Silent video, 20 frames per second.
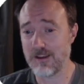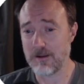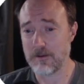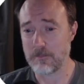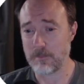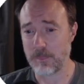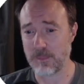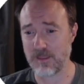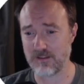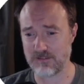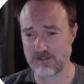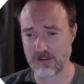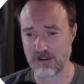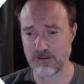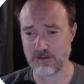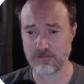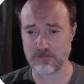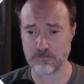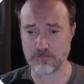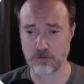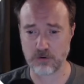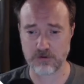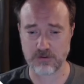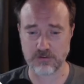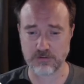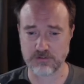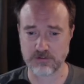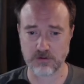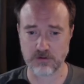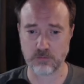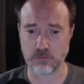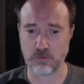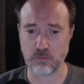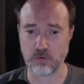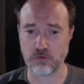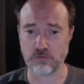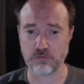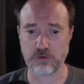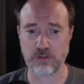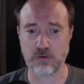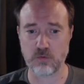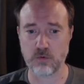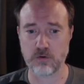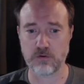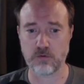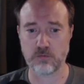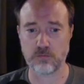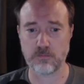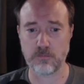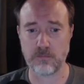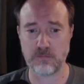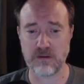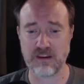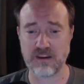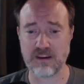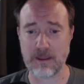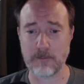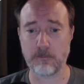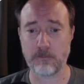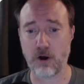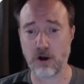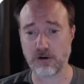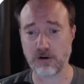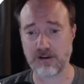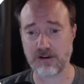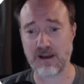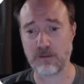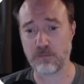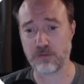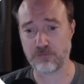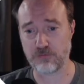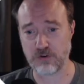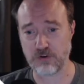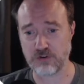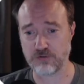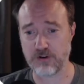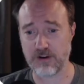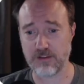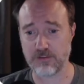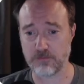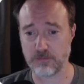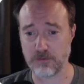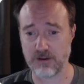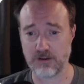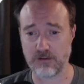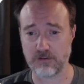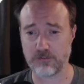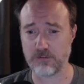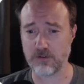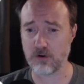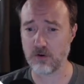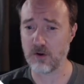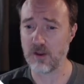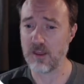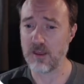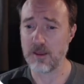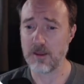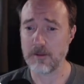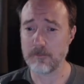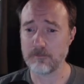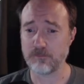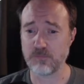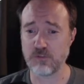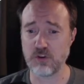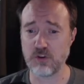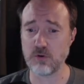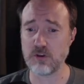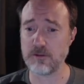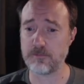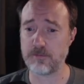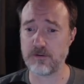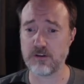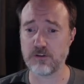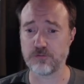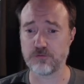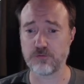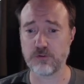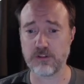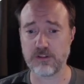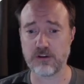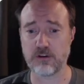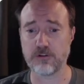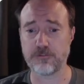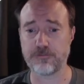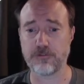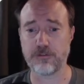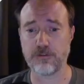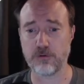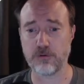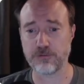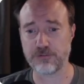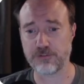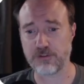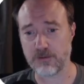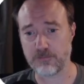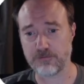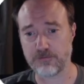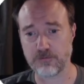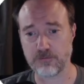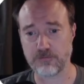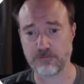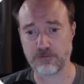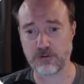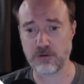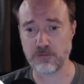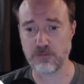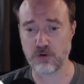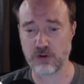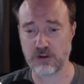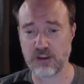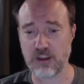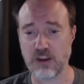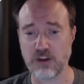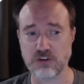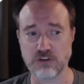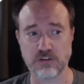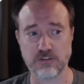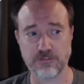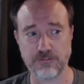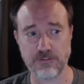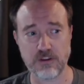it's not as important. So we wouldn't really want to get bogged down with retransmitting. So UDP is really good for those types of communications, video